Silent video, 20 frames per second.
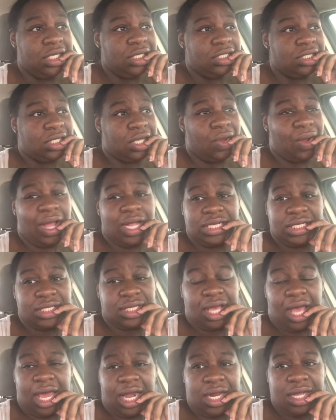so I
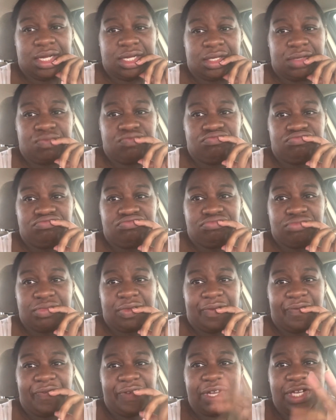just kind of
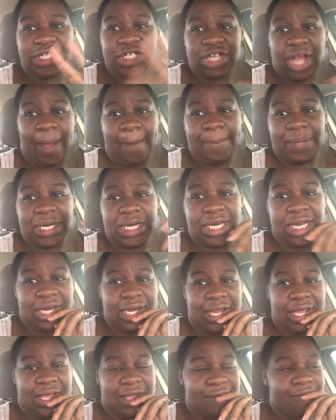finished shopping
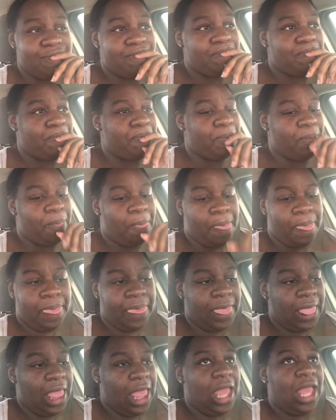and then
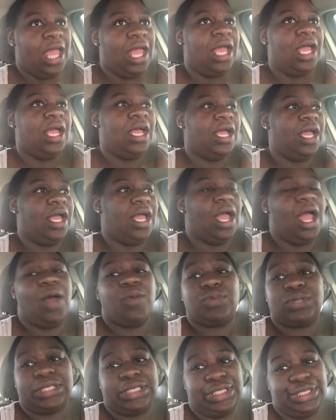I
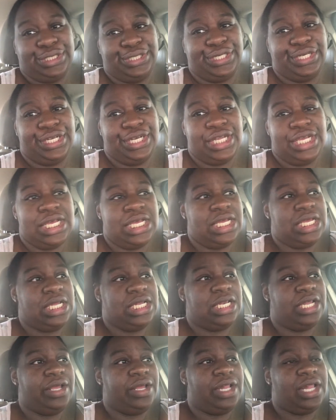was done.
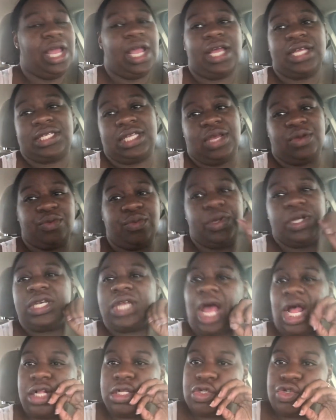Then, like I said, we went to
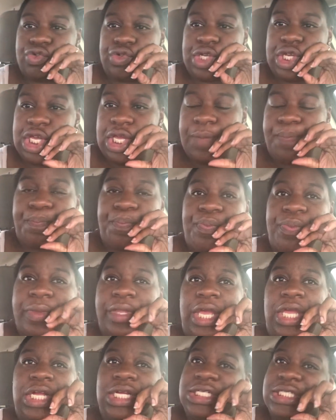Dollar Tree
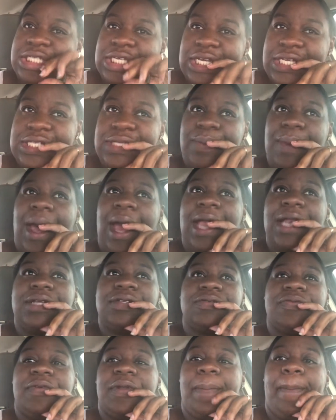to get some
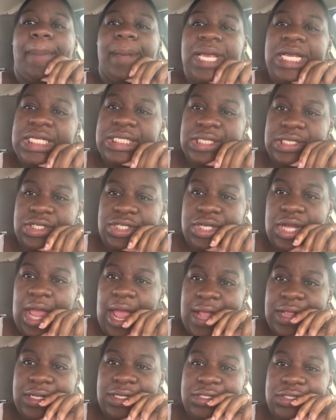items for the pizza
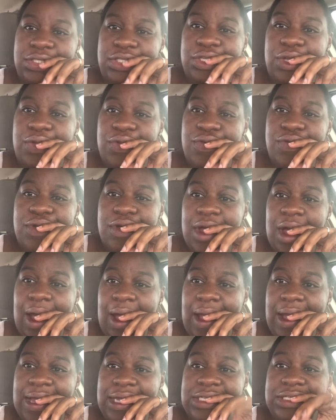challenge, so you
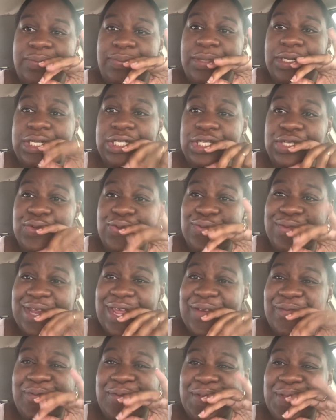guys be tuned
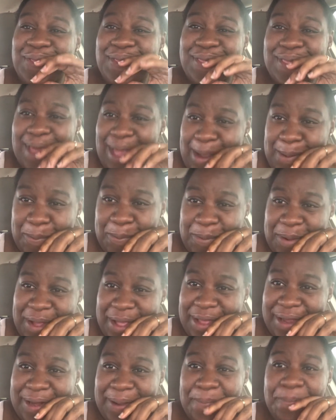in for that
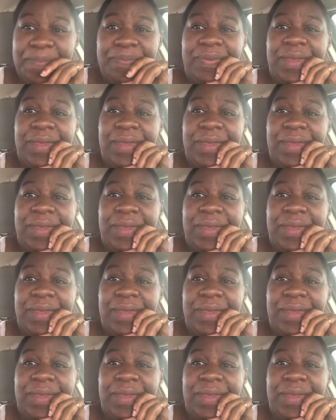one.